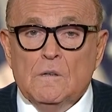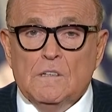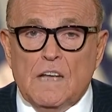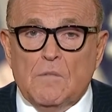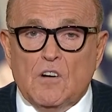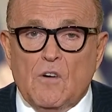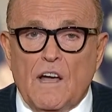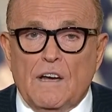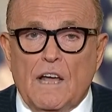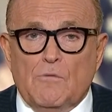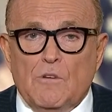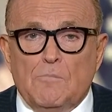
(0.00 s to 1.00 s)

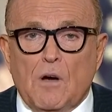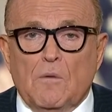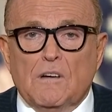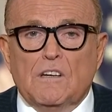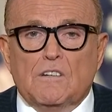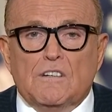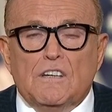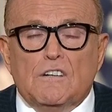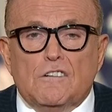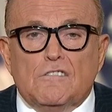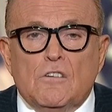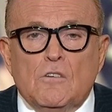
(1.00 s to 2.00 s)
Democrat and Republican
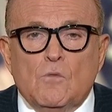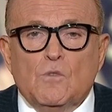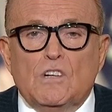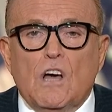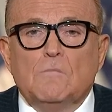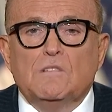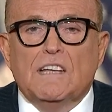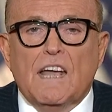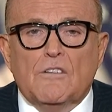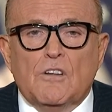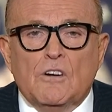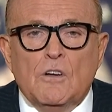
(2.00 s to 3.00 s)
leaders would come
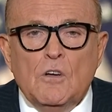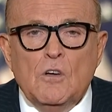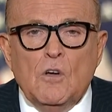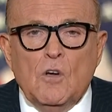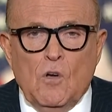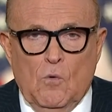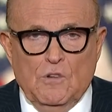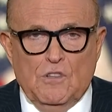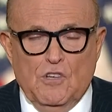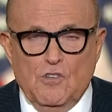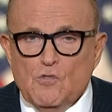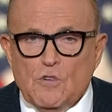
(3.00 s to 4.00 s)
together with
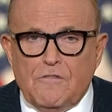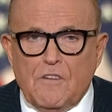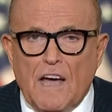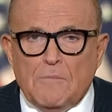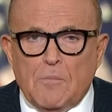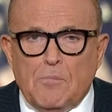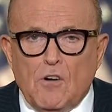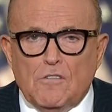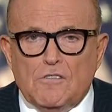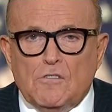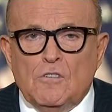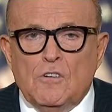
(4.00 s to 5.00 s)
a unified
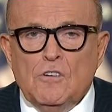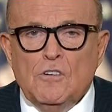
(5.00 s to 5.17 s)
proposal